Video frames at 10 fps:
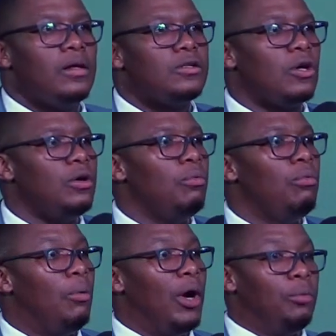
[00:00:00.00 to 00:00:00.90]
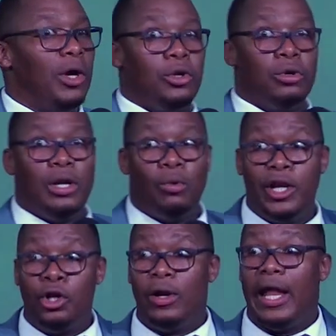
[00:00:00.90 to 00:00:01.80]
So when
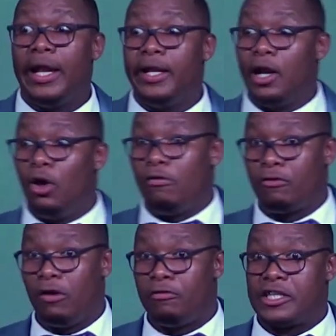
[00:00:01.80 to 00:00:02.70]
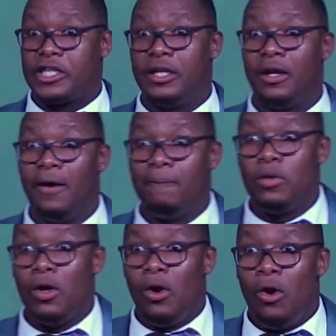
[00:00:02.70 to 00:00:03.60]
you learn the law of confession,
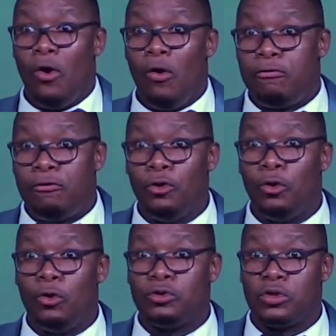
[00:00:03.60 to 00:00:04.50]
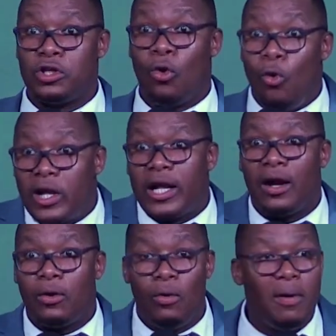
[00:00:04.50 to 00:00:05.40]
ufunda ukuthi uthi kuhle
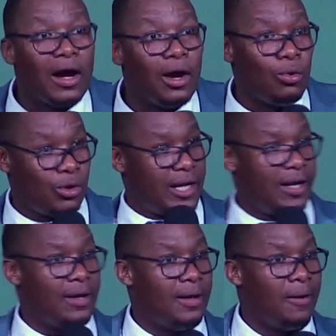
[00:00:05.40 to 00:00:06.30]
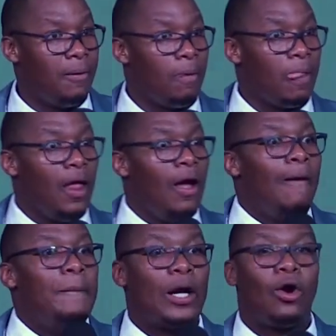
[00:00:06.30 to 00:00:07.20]
kube ngekuhle.
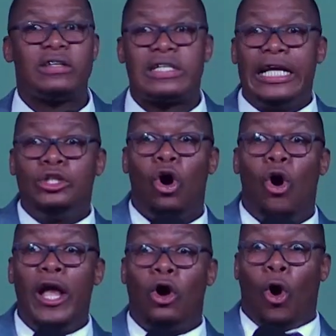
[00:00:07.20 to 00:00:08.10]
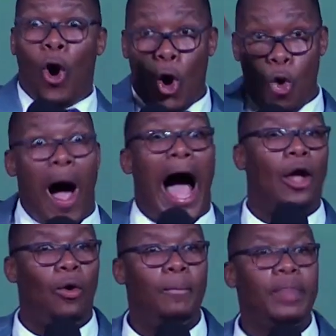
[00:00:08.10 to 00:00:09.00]
Because into
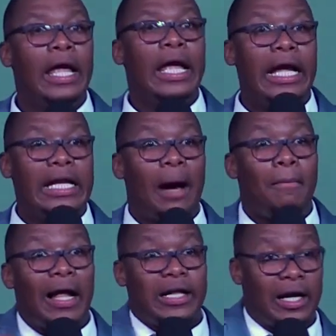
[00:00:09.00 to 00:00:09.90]
oyikholwayo inamandla